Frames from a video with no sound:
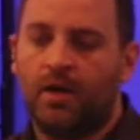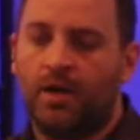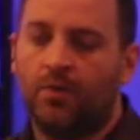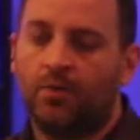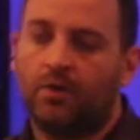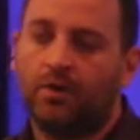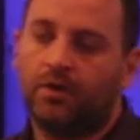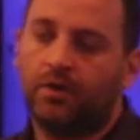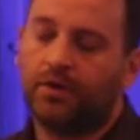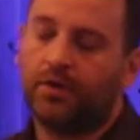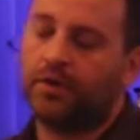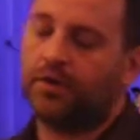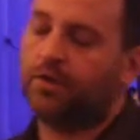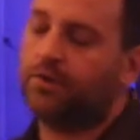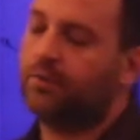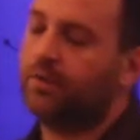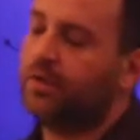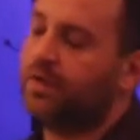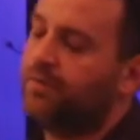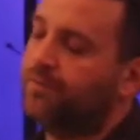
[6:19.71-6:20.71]
We're going to look at
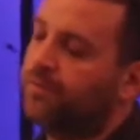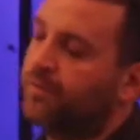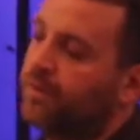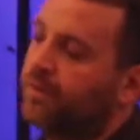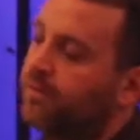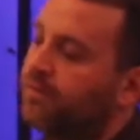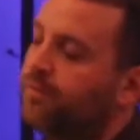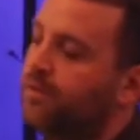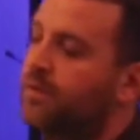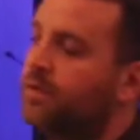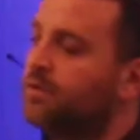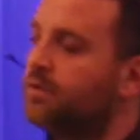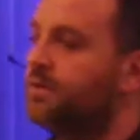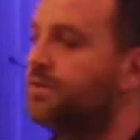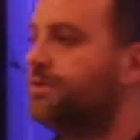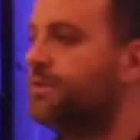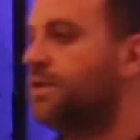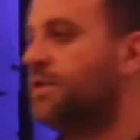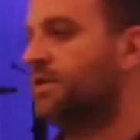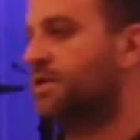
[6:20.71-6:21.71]
three different views
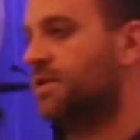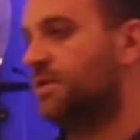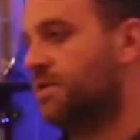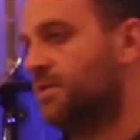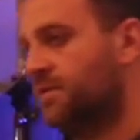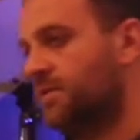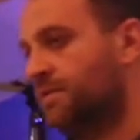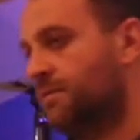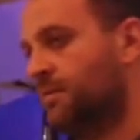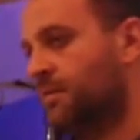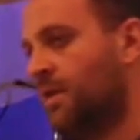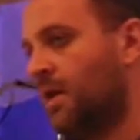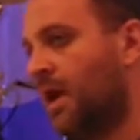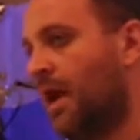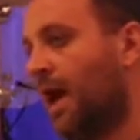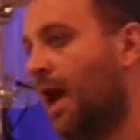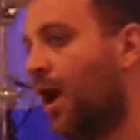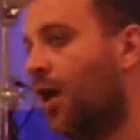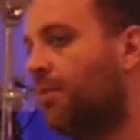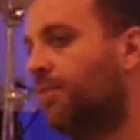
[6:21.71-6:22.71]
of Jesus
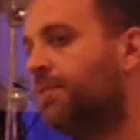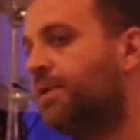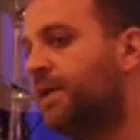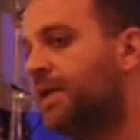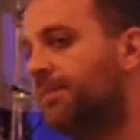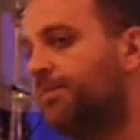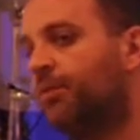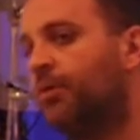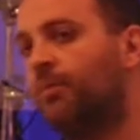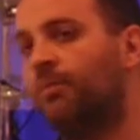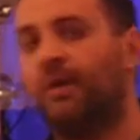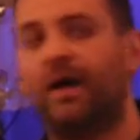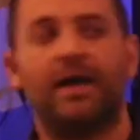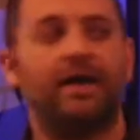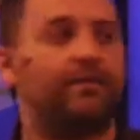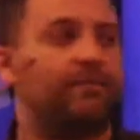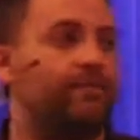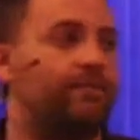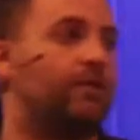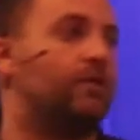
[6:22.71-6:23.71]
how people
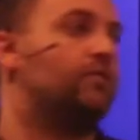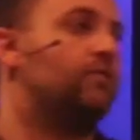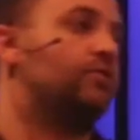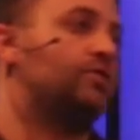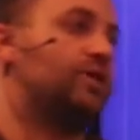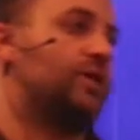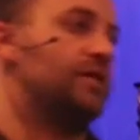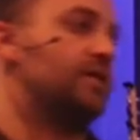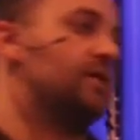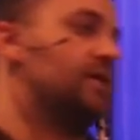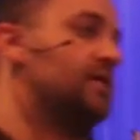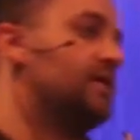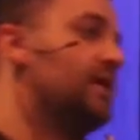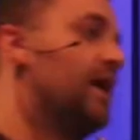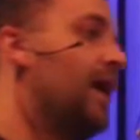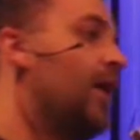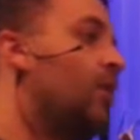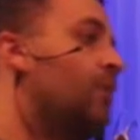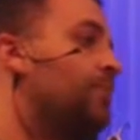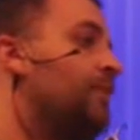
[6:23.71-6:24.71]
might view Jesus,
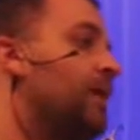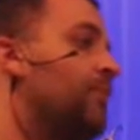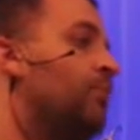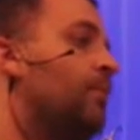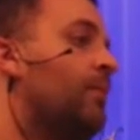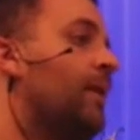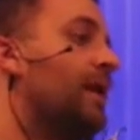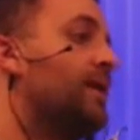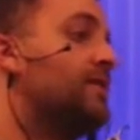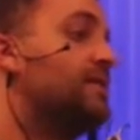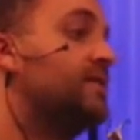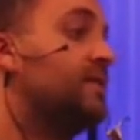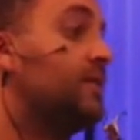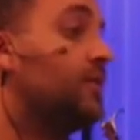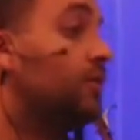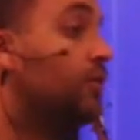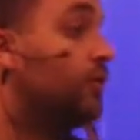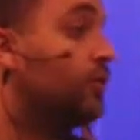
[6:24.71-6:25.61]
how people might see